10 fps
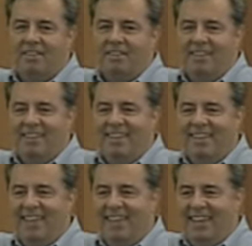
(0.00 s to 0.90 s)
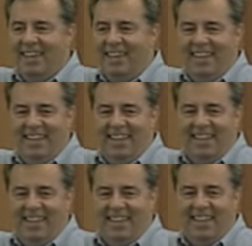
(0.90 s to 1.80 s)

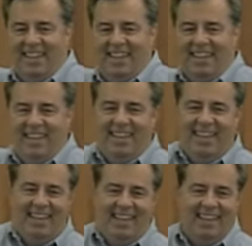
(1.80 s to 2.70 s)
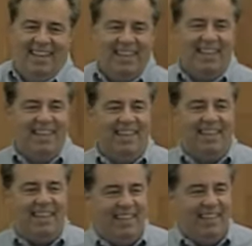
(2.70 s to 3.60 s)

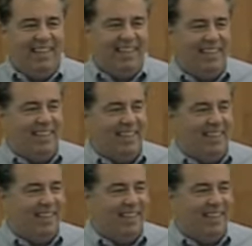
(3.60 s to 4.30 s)
[no speech]